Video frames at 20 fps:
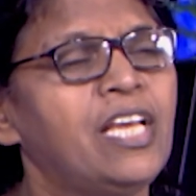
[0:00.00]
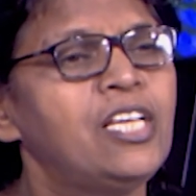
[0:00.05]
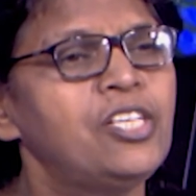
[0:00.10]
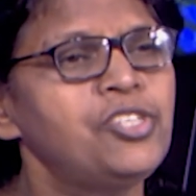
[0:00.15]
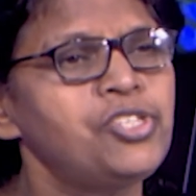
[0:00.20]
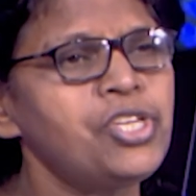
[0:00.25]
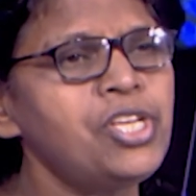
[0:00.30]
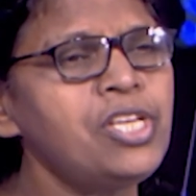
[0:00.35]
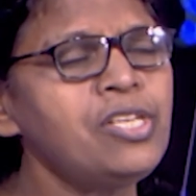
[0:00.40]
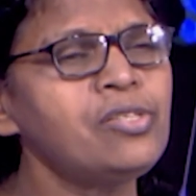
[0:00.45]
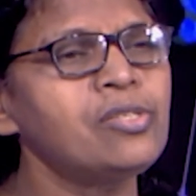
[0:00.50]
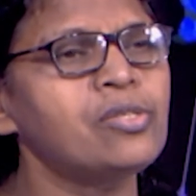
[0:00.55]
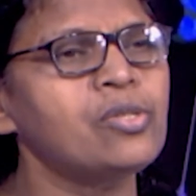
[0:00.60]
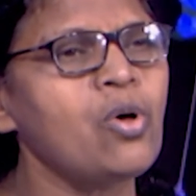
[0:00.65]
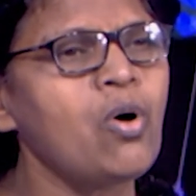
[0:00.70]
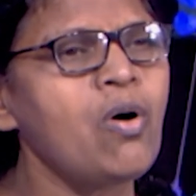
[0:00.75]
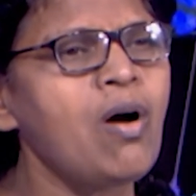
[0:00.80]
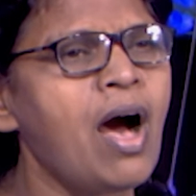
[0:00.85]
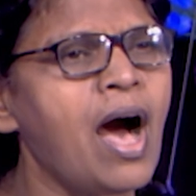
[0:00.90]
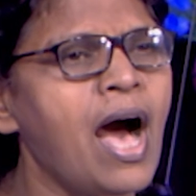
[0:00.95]
She is
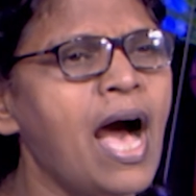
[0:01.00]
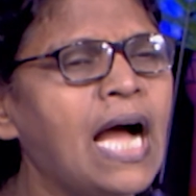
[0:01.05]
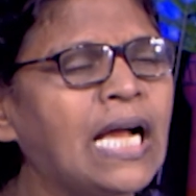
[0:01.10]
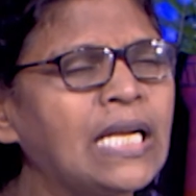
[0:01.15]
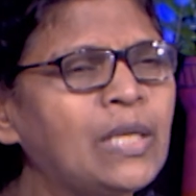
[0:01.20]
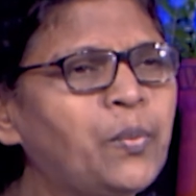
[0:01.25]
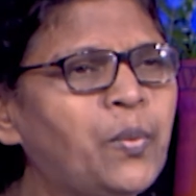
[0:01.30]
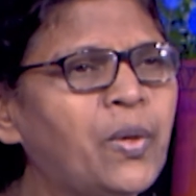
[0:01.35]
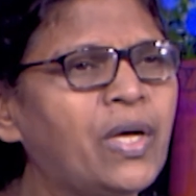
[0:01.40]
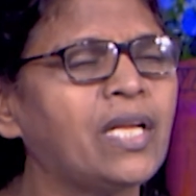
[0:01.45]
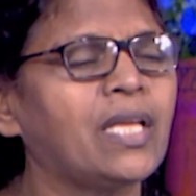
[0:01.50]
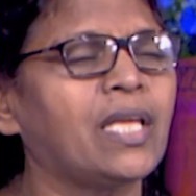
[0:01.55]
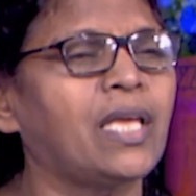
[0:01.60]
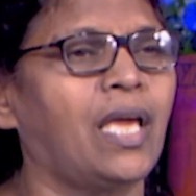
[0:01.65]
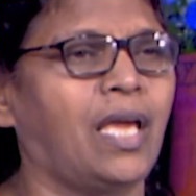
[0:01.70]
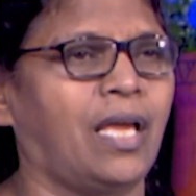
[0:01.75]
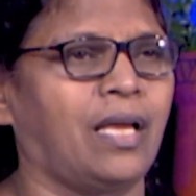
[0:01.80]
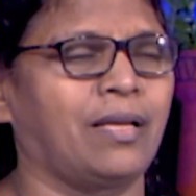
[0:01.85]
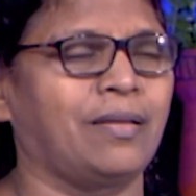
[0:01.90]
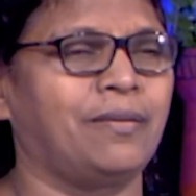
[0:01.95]
so hard
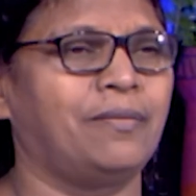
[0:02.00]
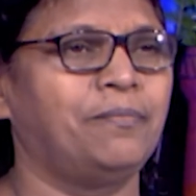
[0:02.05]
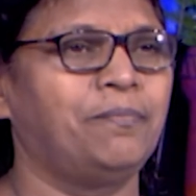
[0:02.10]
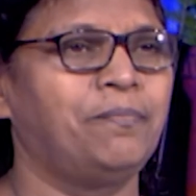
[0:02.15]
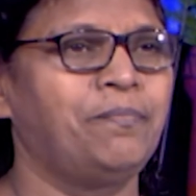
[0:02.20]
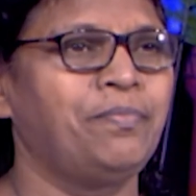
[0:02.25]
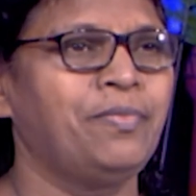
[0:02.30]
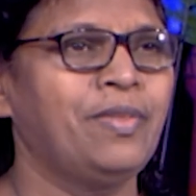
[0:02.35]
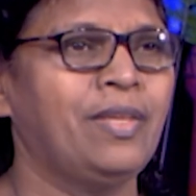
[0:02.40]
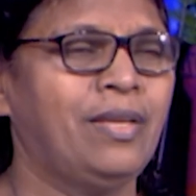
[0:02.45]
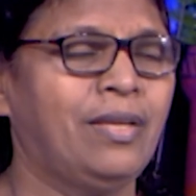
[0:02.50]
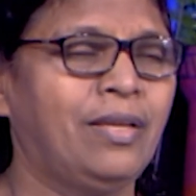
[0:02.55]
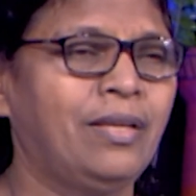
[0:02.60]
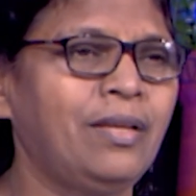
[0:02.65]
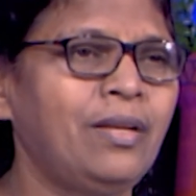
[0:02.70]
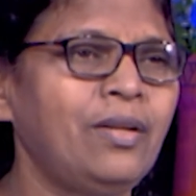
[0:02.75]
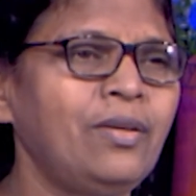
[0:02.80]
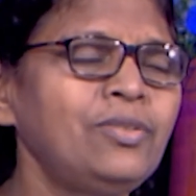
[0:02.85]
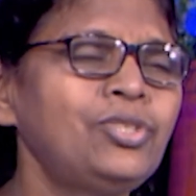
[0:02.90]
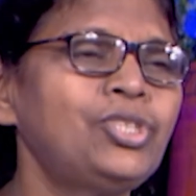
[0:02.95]
working
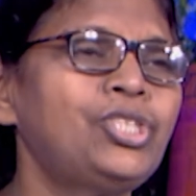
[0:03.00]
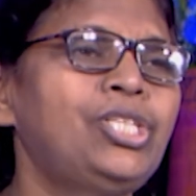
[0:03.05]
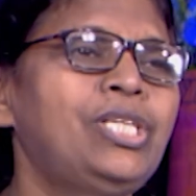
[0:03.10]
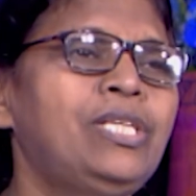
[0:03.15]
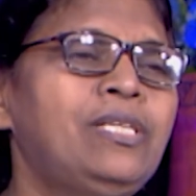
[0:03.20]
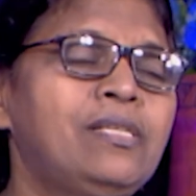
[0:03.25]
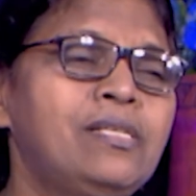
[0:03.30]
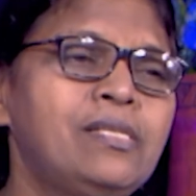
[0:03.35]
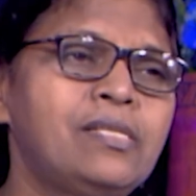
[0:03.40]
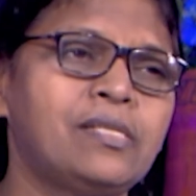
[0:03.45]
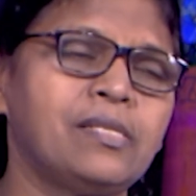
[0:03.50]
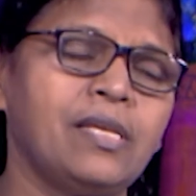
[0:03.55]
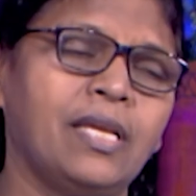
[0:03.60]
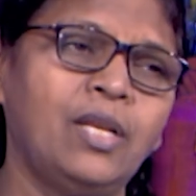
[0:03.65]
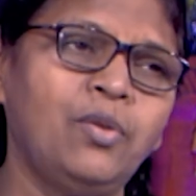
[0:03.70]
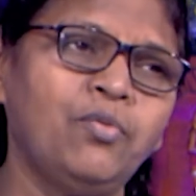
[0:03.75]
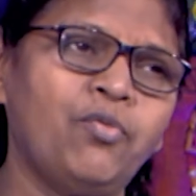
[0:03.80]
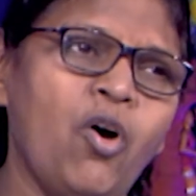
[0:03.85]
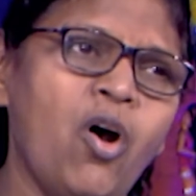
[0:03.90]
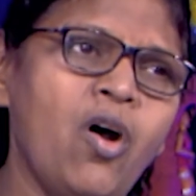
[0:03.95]
you know, she is
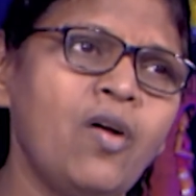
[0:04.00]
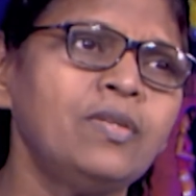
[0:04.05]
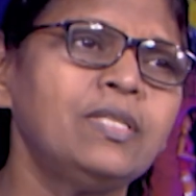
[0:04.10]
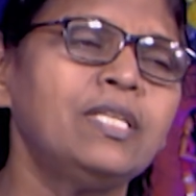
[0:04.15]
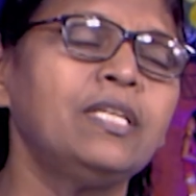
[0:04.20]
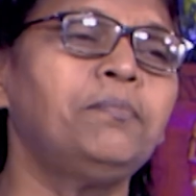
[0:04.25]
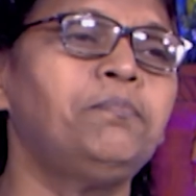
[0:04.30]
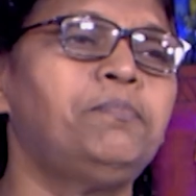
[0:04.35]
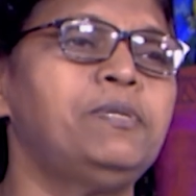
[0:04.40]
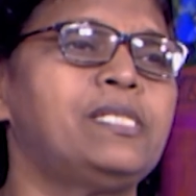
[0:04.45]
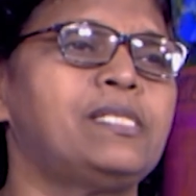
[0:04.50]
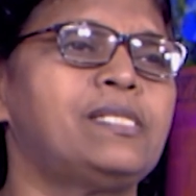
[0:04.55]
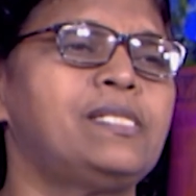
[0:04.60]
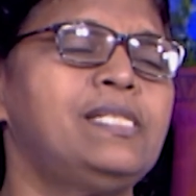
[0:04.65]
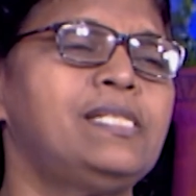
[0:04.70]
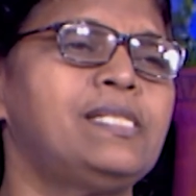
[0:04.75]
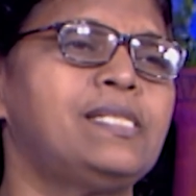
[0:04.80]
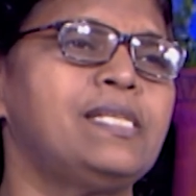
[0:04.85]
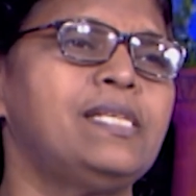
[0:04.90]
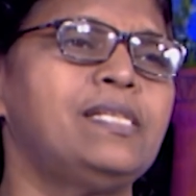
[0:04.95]
involved in
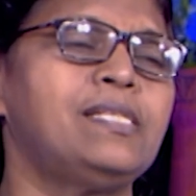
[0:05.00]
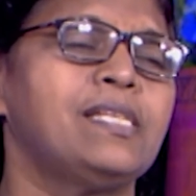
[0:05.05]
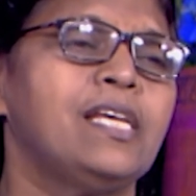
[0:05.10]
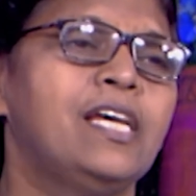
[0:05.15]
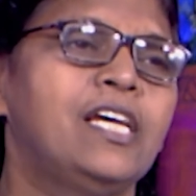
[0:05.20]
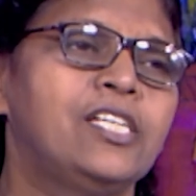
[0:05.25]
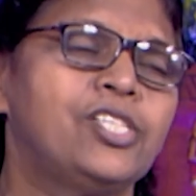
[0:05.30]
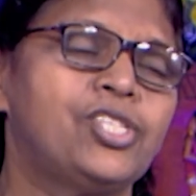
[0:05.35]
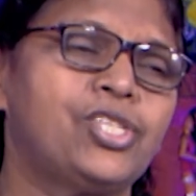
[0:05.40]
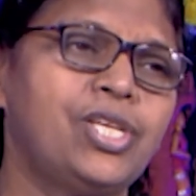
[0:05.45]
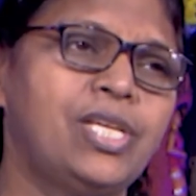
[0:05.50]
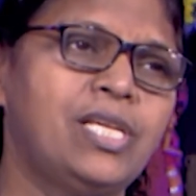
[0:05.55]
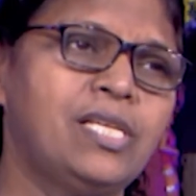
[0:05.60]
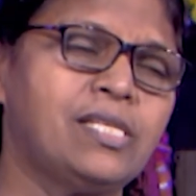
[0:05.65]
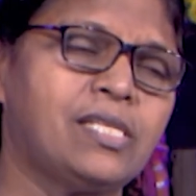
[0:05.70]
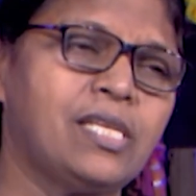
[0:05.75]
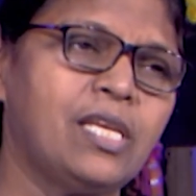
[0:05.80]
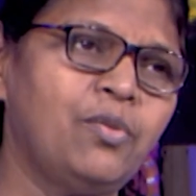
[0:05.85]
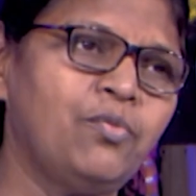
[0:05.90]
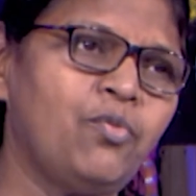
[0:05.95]
businesses, she
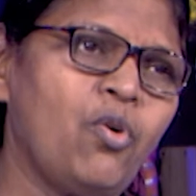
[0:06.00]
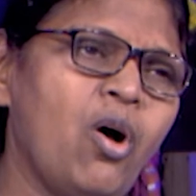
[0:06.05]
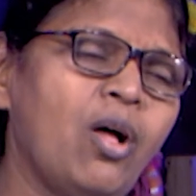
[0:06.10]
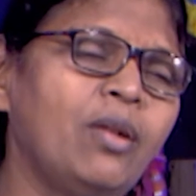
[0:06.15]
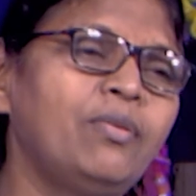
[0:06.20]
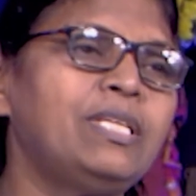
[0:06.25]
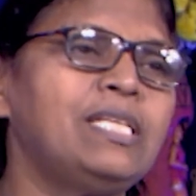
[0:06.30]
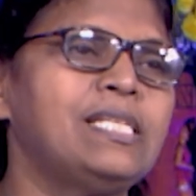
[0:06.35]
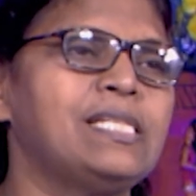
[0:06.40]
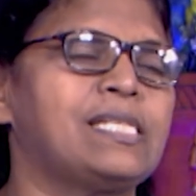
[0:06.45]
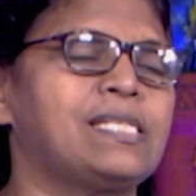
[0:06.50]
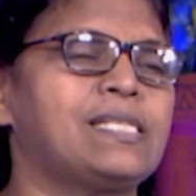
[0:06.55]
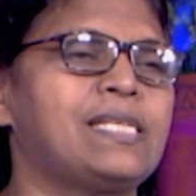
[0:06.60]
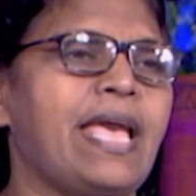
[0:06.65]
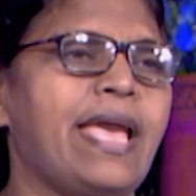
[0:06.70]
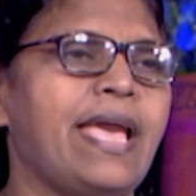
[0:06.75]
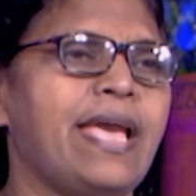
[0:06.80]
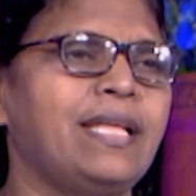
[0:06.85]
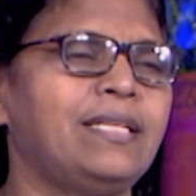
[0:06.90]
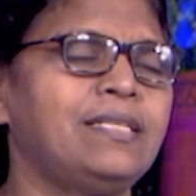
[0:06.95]
is involved in
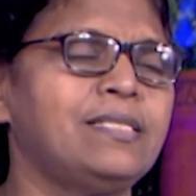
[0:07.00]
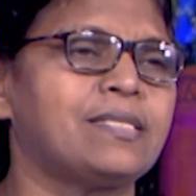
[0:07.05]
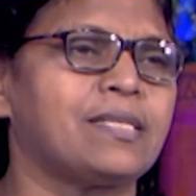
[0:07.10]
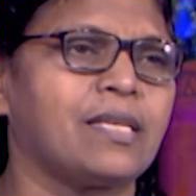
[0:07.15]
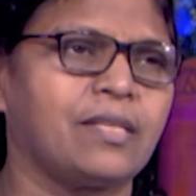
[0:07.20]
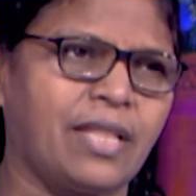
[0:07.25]
sales.